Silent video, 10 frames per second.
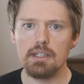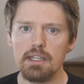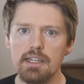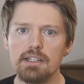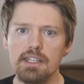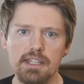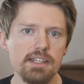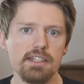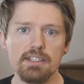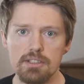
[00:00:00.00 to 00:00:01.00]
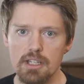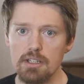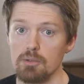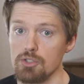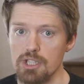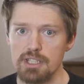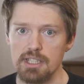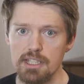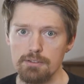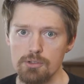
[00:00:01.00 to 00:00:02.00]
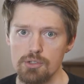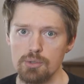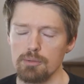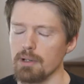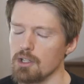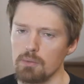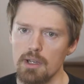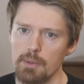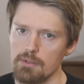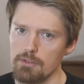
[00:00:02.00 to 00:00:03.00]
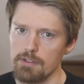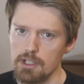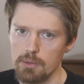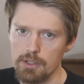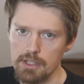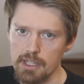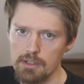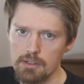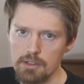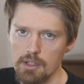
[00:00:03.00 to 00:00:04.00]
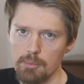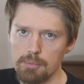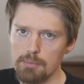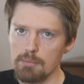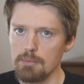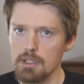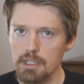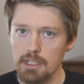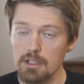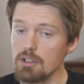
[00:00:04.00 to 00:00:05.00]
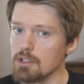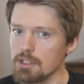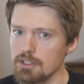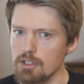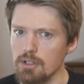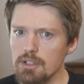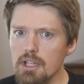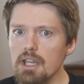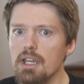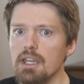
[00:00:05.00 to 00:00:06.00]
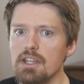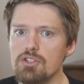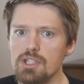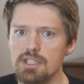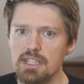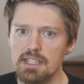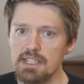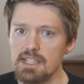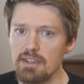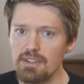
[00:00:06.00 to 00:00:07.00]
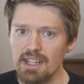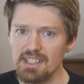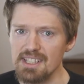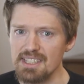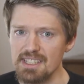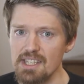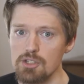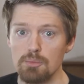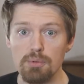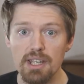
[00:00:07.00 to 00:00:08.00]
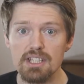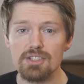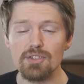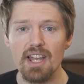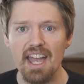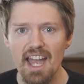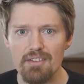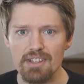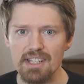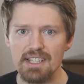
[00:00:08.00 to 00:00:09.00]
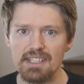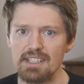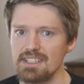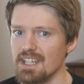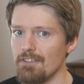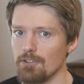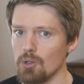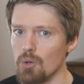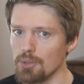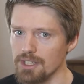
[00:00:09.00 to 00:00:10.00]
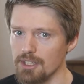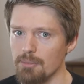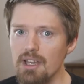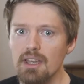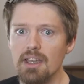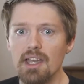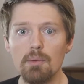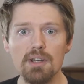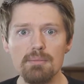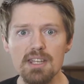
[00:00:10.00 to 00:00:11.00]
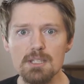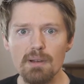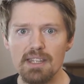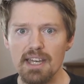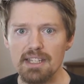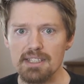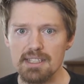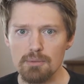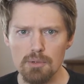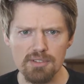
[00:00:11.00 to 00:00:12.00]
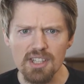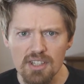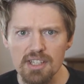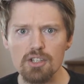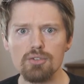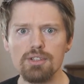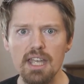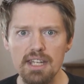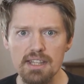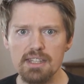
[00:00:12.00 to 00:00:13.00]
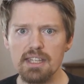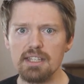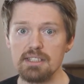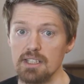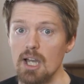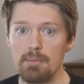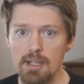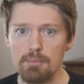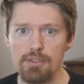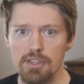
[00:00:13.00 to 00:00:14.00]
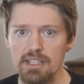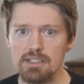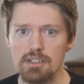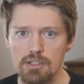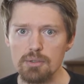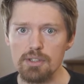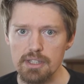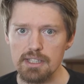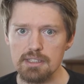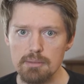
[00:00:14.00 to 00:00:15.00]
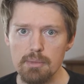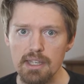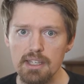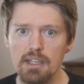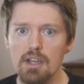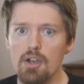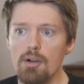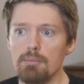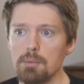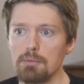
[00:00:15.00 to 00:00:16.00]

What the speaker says: In Getting Things Done, or GTD for short, by the way, we have a video on that up here, click the card. In GTD, David Allen says your brain is for having ideas, not for holding them. And what he means by that is that we're really good at creating things and coming up with things to do and things to make, but we're